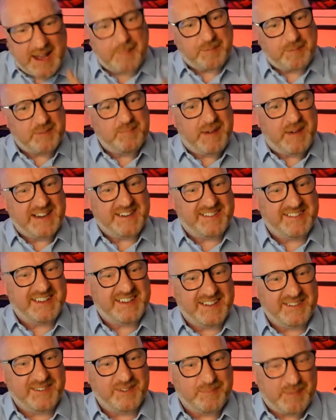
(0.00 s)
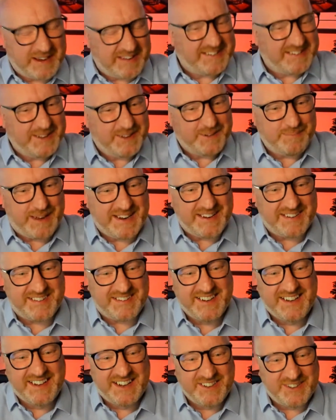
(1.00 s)
my skills, my skill base
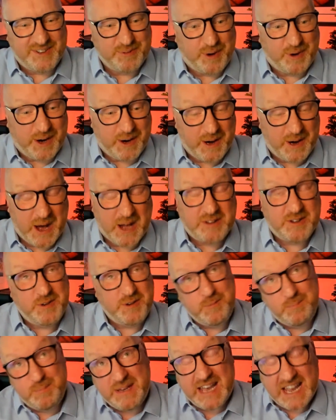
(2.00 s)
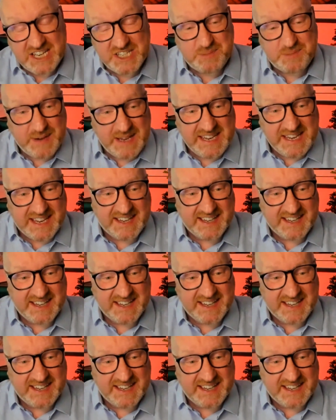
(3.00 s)
to PHP?